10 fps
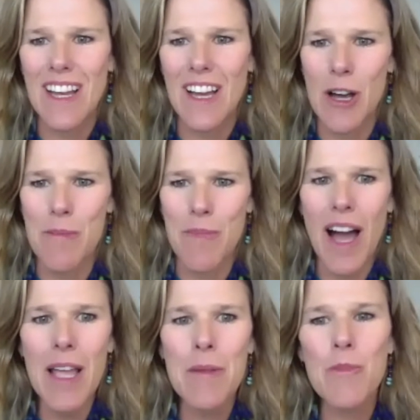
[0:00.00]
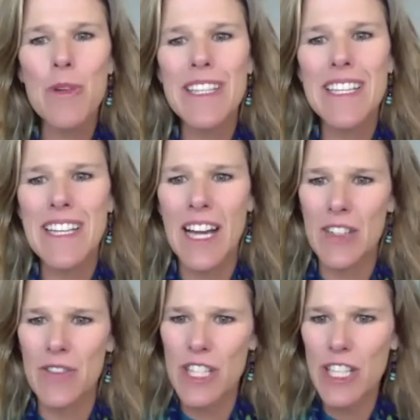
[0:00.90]
I'm really kind
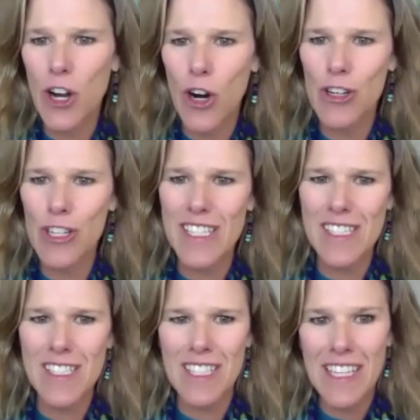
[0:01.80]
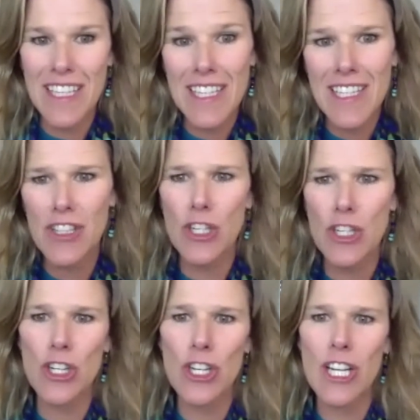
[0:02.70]
of the artist,
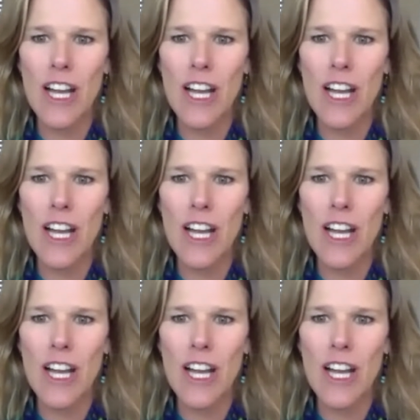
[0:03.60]
healer.